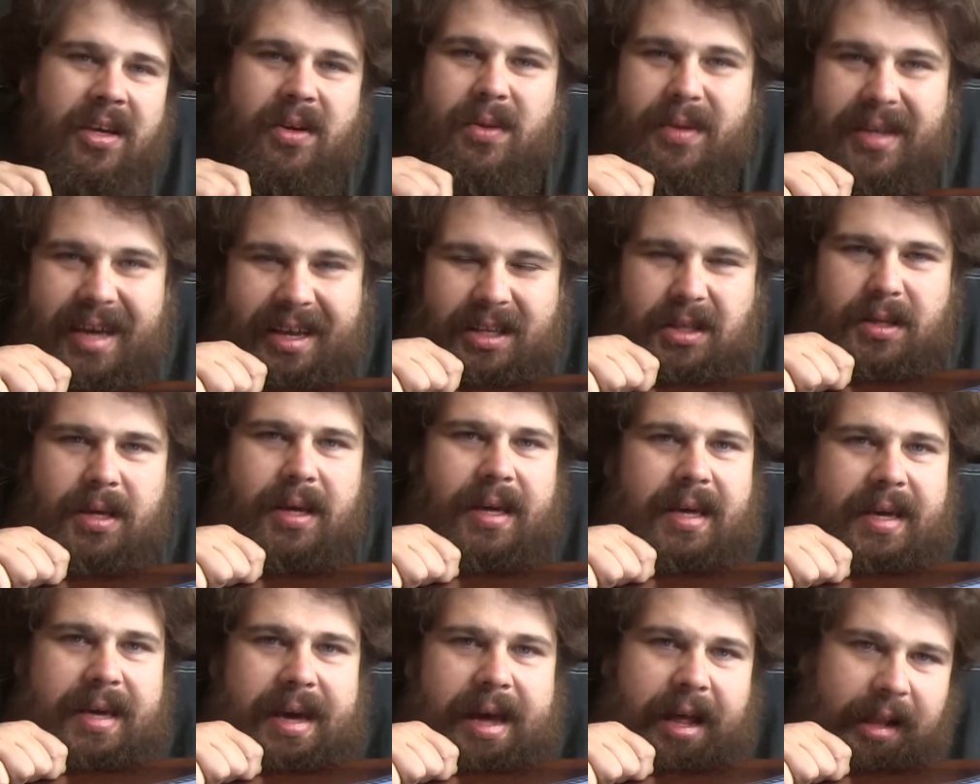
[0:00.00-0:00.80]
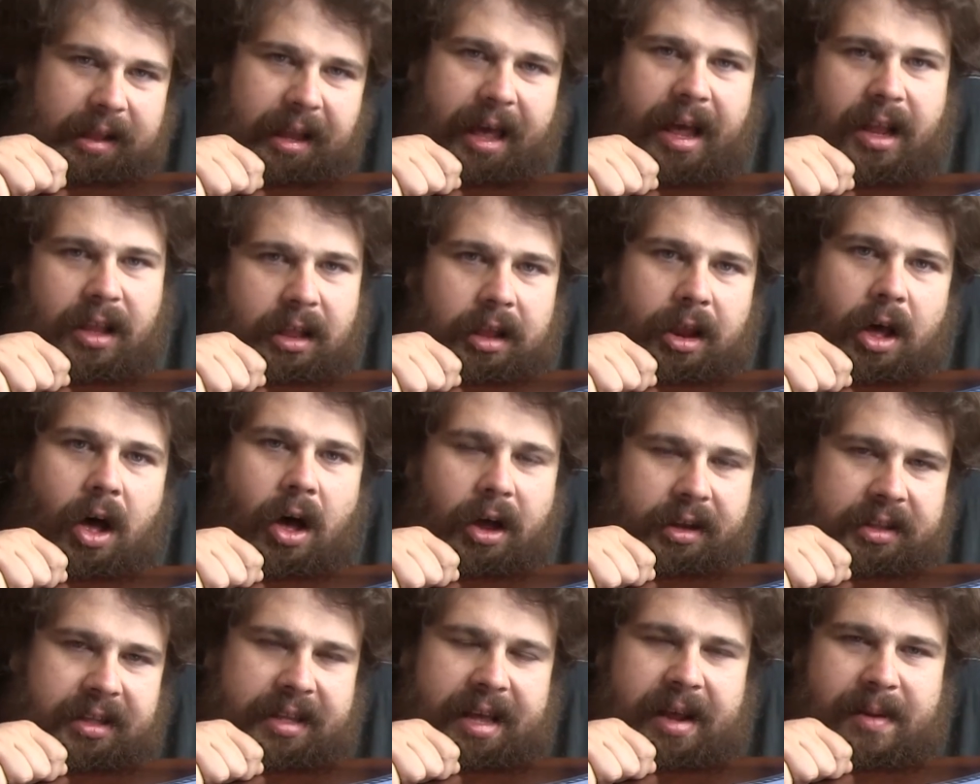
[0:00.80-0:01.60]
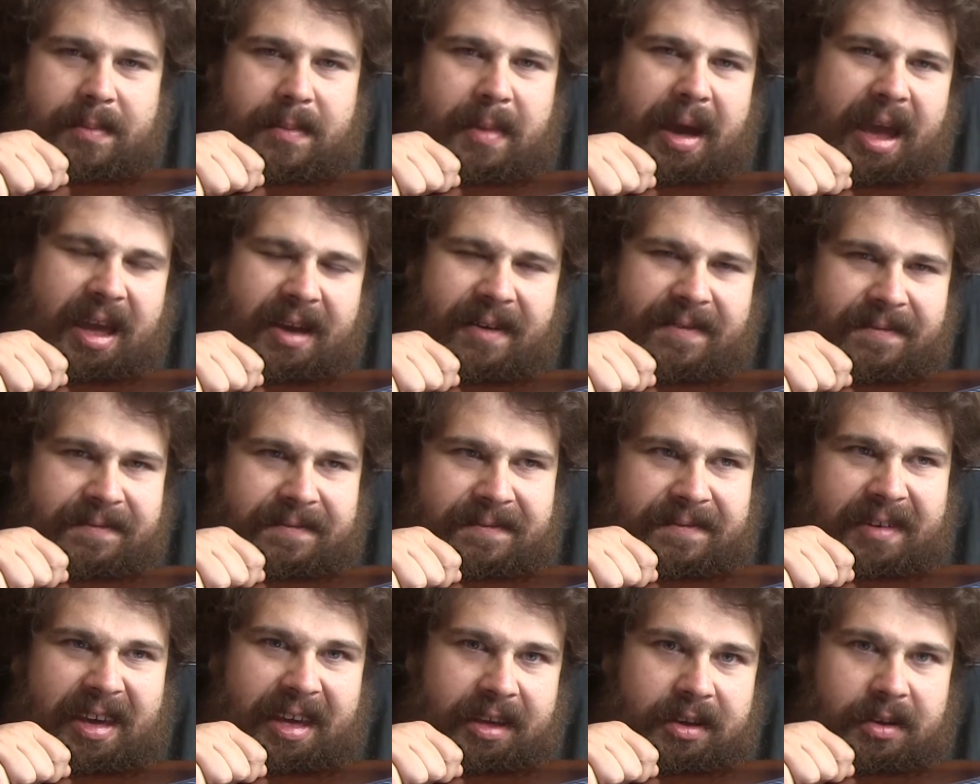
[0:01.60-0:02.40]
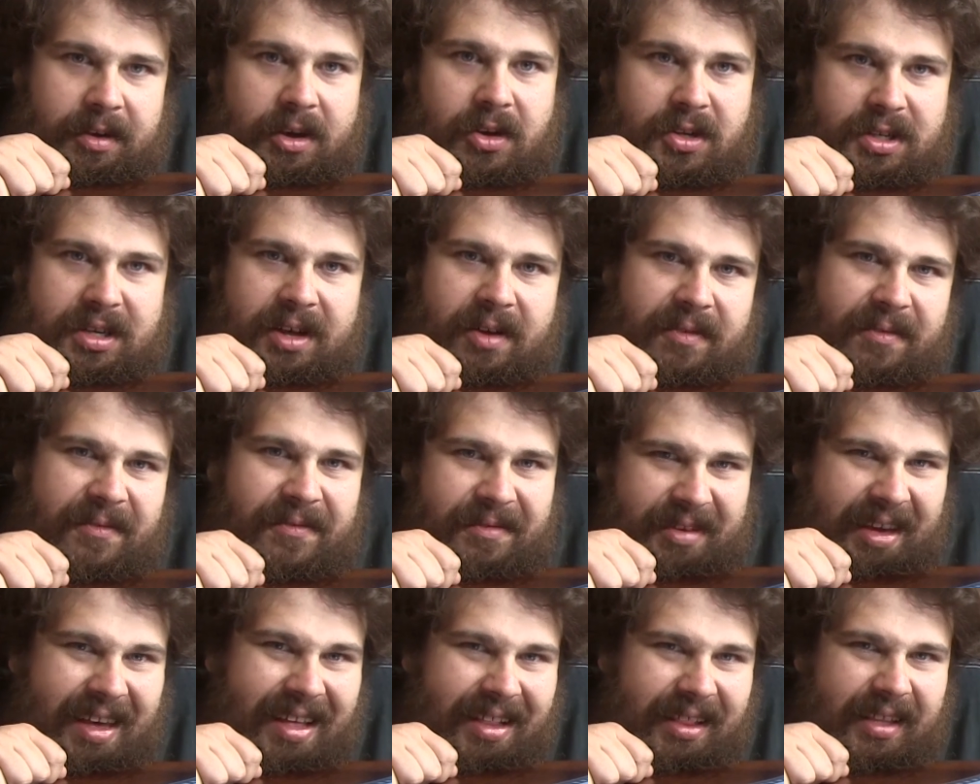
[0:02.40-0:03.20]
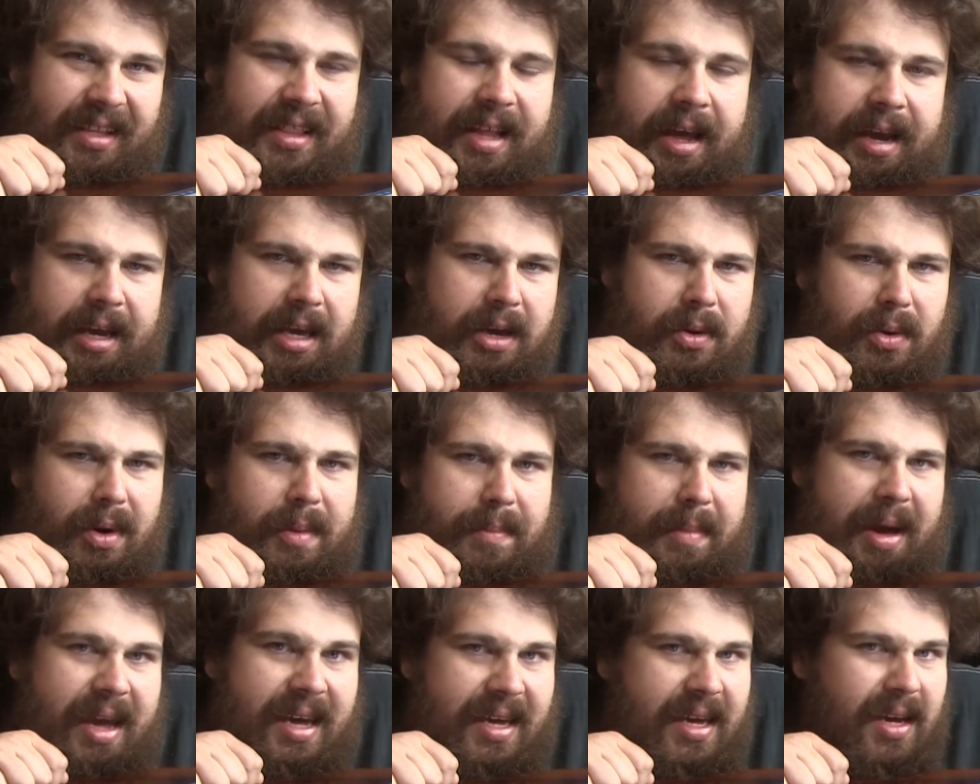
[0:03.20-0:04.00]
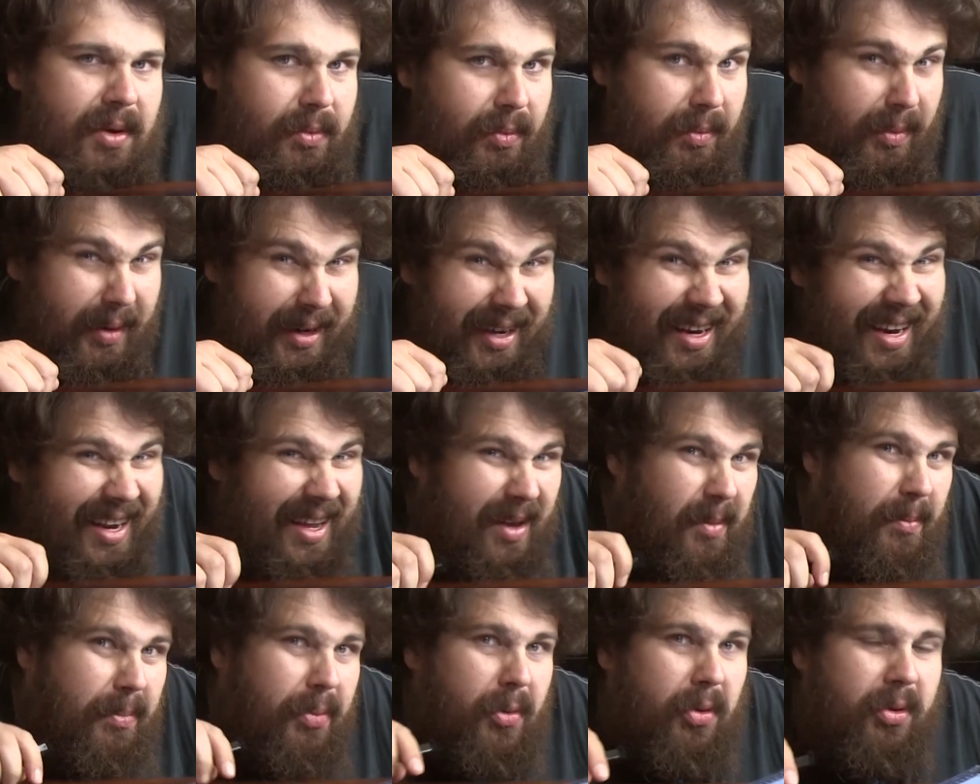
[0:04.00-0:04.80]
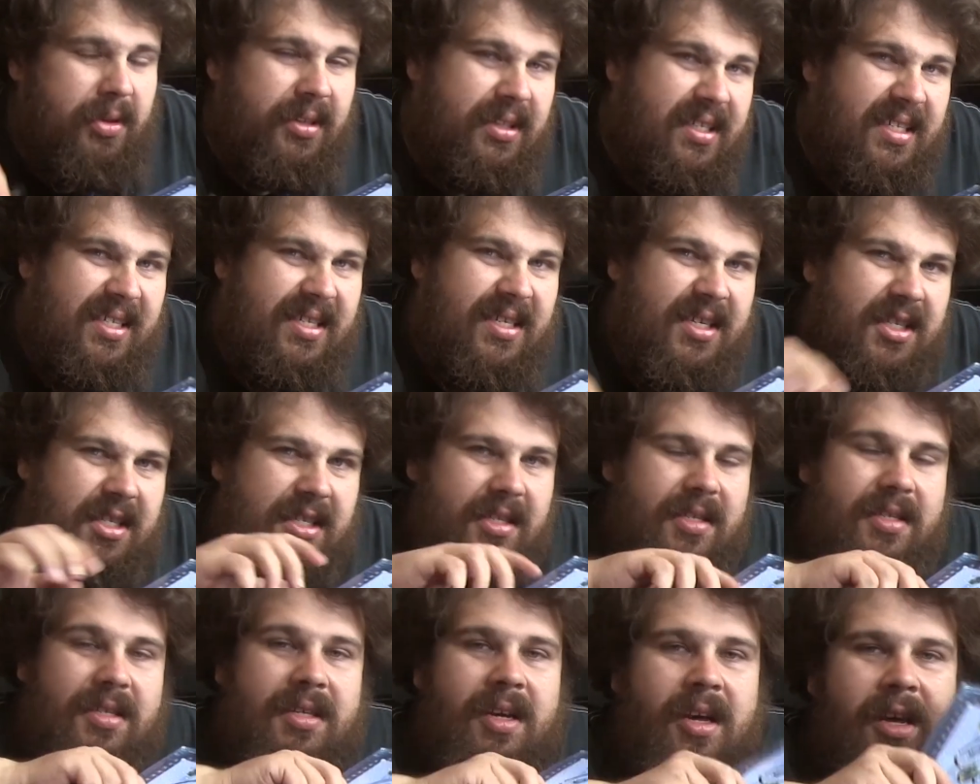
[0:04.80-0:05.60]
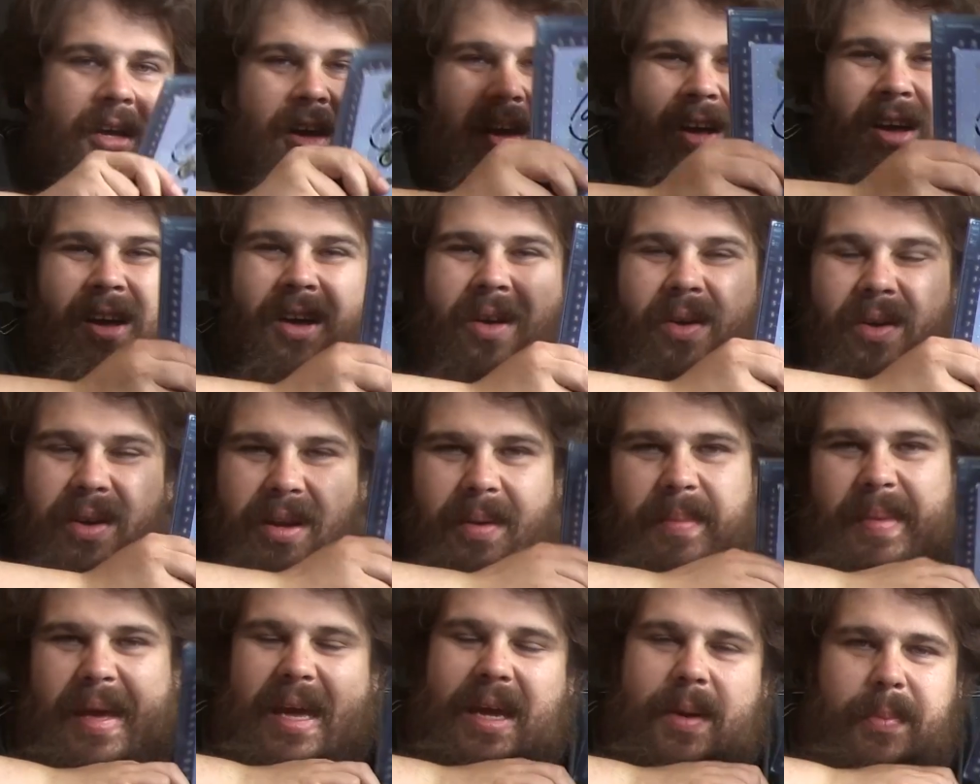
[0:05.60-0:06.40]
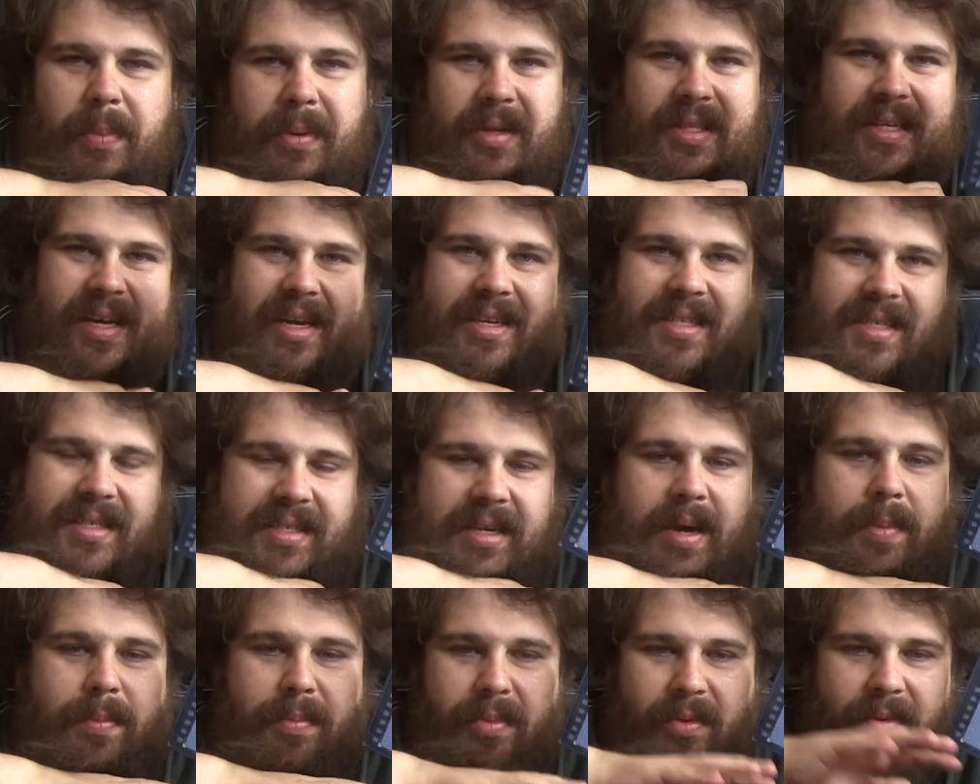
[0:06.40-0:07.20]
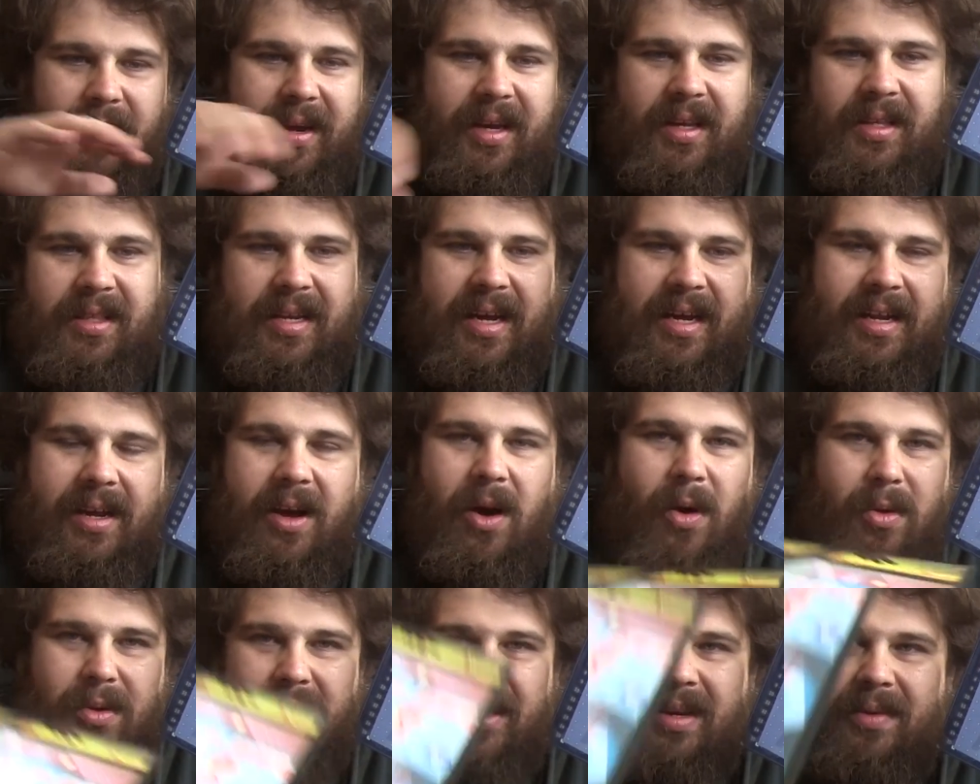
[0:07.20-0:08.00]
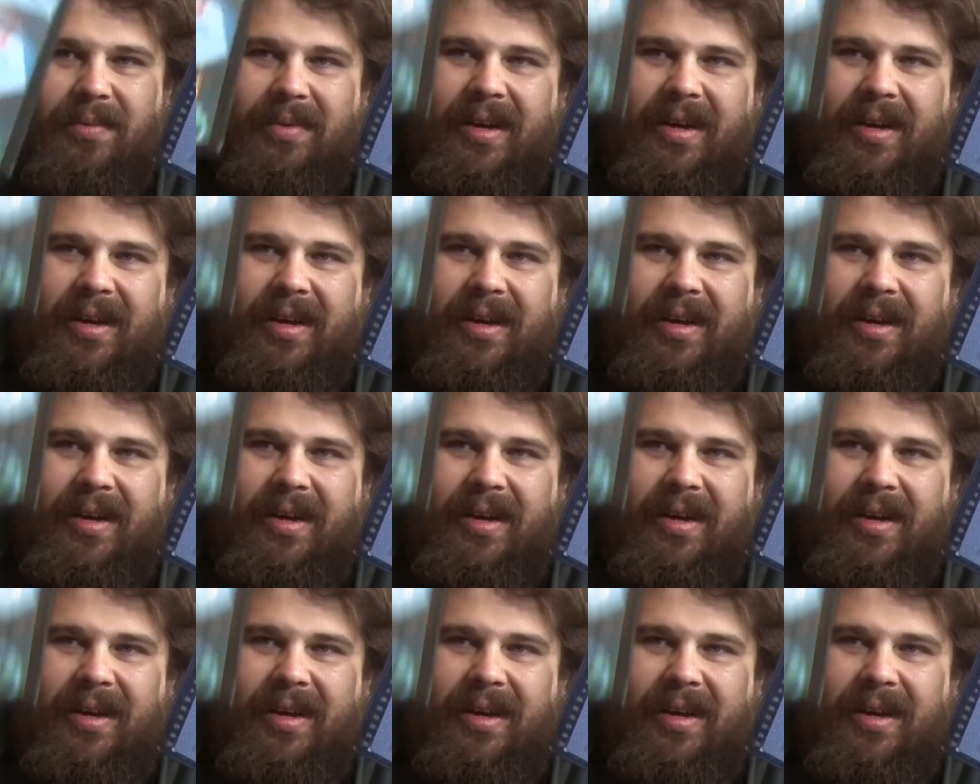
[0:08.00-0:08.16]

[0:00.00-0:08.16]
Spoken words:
you'll get to yell a lot and make yourself feel like you are making really important decisions on a make-pretend submarine that only